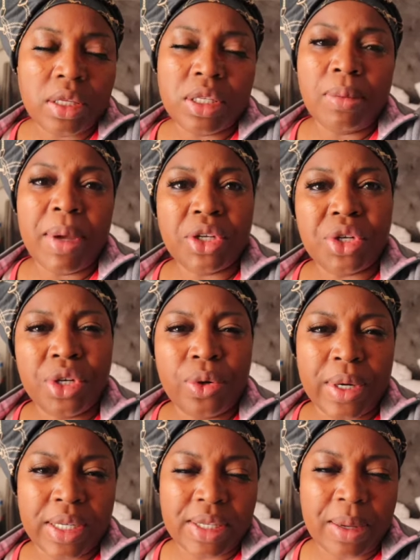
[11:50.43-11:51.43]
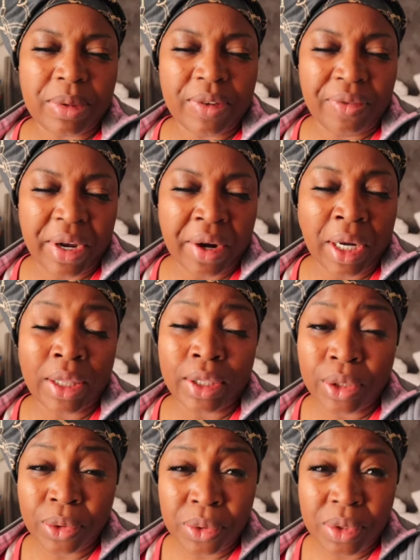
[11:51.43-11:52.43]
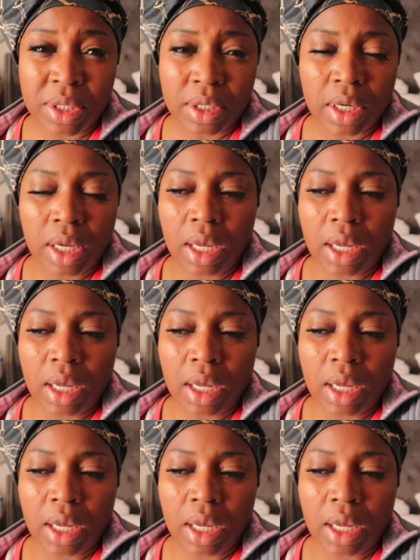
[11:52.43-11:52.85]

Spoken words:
So make sure you wear something very loose,